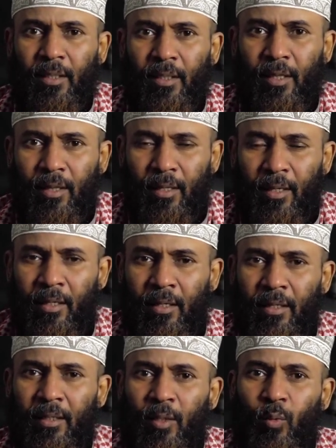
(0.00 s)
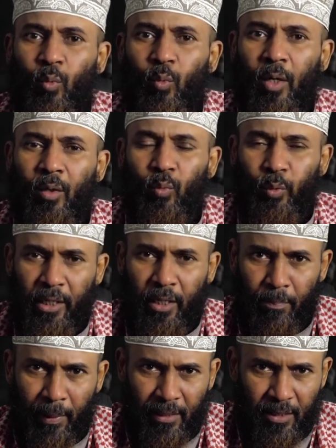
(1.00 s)
The third, one
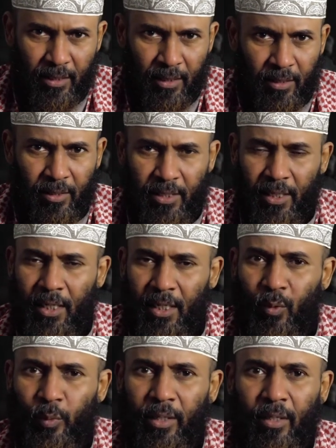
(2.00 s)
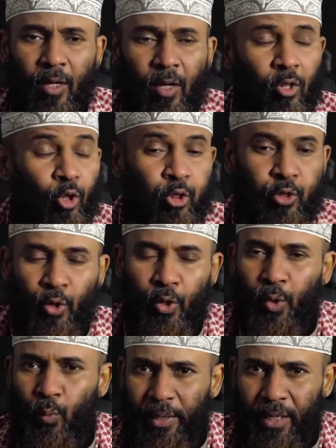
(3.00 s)
week passed, the second week, the
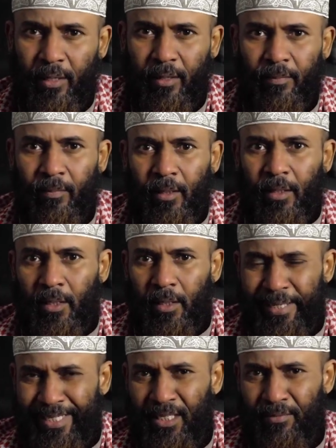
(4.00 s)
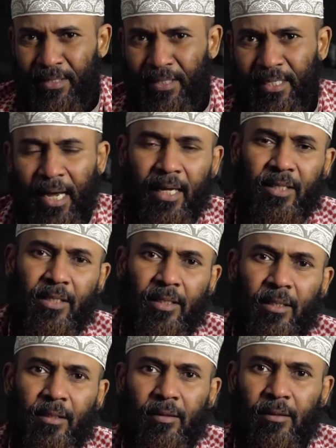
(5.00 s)
third week, he receives a
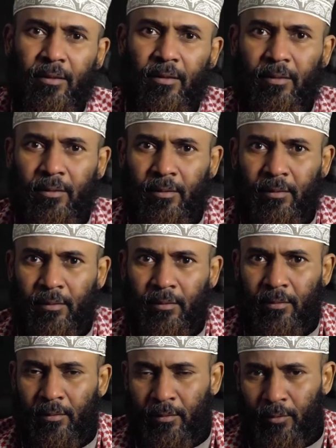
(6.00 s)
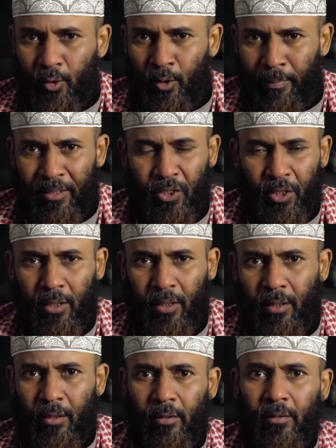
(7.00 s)
task. Your magic
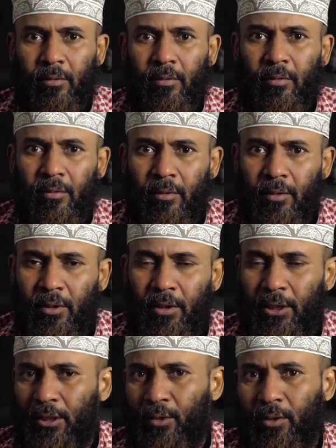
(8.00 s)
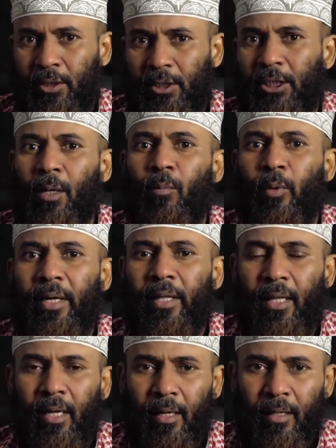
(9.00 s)
is somewhere
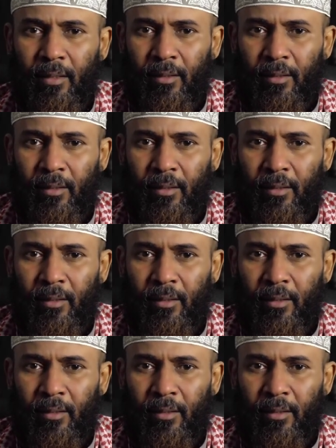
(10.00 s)
there.